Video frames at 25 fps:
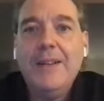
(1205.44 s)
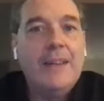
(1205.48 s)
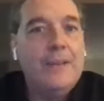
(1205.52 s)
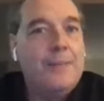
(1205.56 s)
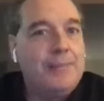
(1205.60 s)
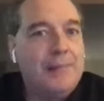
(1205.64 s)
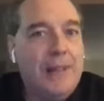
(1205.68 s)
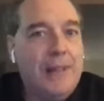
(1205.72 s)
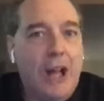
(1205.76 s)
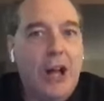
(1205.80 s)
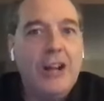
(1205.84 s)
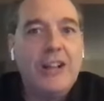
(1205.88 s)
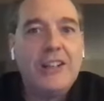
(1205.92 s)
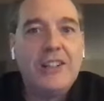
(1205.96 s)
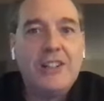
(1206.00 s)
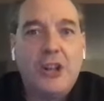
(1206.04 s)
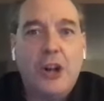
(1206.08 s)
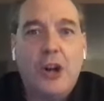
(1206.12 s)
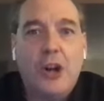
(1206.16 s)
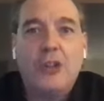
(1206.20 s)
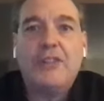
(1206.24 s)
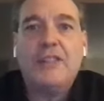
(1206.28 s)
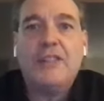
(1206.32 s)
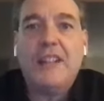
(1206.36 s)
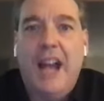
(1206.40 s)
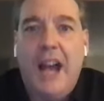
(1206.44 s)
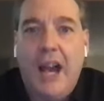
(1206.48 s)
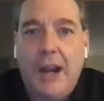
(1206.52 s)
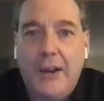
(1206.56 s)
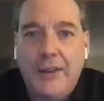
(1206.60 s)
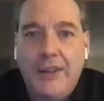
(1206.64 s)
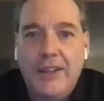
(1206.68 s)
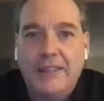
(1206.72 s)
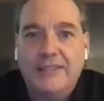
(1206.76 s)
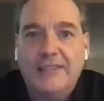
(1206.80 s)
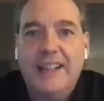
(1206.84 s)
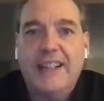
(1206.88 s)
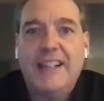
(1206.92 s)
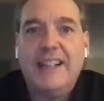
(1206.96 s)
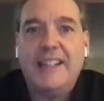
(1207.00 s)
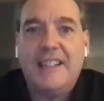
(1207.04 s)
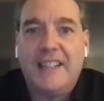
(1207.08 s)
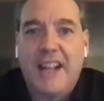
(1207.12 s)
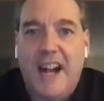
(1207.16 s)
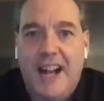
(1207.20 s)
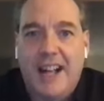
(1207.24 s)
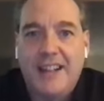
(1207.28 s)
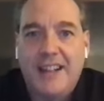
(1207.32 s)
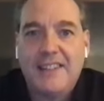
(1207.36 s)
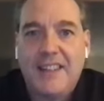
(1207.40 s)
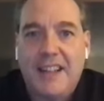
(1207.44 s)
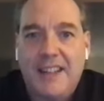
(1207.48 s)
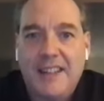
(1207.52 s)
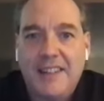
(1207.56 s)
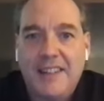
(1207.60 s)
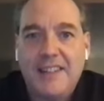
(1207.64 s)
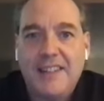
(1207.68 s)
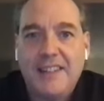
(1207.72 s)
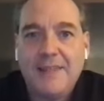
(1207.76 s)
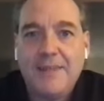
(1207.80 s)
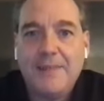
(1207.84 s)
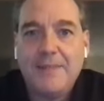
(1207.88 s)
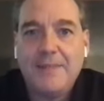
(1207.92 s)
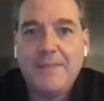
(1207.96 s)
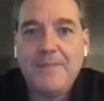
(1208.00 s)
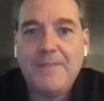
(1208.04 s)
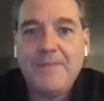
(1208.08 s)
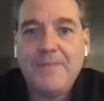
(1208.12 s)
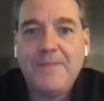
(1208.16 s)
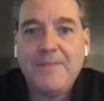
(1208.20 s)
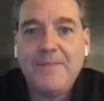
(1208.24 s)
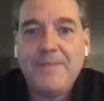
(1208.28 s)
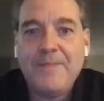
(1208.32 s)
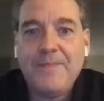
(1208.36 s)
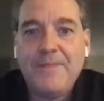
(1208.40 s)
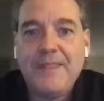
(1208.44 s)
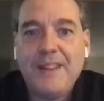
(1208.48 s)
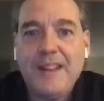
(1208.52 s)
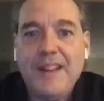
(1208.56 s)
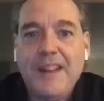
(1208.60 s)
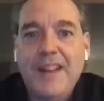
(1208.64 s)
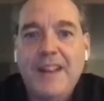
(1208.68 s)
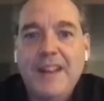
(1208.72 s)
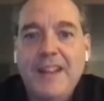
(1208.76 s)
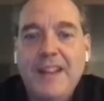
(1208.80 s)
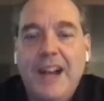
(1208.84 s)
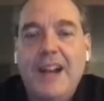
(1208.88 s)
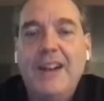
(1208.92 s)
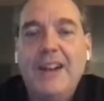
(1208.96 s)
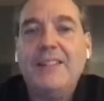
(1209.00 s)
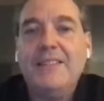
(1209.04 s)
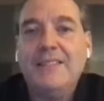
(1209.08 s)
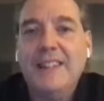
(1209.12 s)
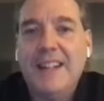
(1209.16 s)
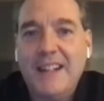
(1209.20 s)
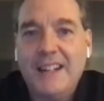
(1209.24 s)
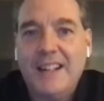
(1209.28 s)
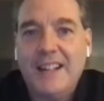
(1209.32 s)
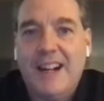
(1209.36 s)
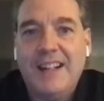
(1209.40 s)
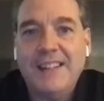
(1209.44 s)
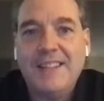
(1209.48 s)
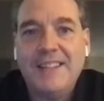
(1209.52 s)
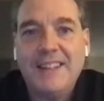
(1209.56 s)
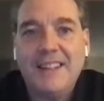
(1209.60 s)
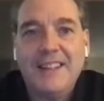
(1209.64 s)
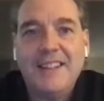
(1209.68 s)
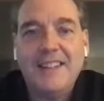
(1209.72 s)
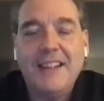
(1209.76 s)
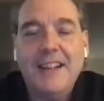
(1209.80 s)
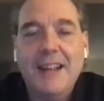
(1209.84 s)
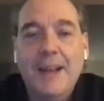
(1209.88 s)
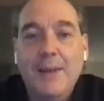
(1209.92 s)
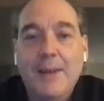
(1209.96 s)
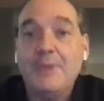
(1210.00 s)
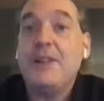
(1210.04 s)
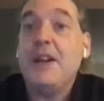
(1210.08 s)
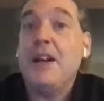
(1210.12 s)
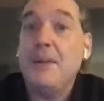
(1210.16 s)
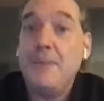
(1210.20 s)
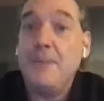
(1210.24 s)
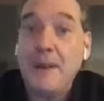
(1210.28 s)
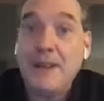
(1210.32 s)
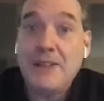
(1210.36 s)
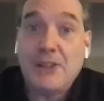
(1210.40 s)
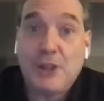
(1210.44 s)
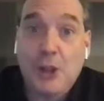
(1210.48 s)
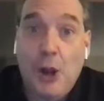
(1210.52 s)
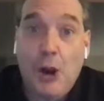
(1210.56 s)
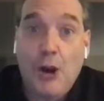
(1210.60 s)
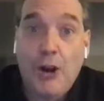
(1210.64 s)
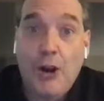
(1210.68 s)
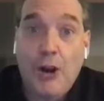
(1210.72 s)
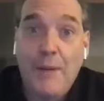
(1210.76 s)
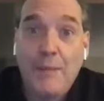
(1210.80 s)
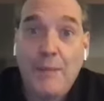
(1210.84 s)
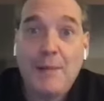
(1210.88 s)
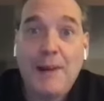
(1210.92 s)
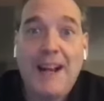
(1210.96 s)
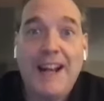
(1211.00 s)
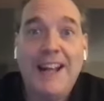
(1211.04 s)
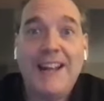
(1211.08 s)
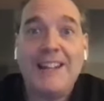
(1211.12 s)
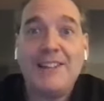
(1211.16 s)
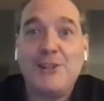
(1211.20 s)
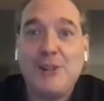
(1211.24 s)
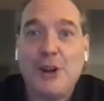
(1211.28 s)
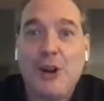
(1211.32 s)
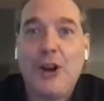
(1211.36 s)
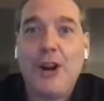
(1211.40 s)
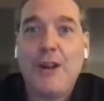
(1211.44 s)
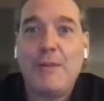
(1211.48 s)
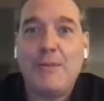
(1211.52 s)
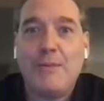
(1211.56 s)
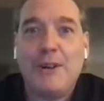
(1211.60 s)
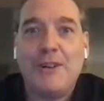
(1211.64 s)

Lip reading: The blog is called Calculated Content. Calculated Content. It was going to be a startup. I had a startup.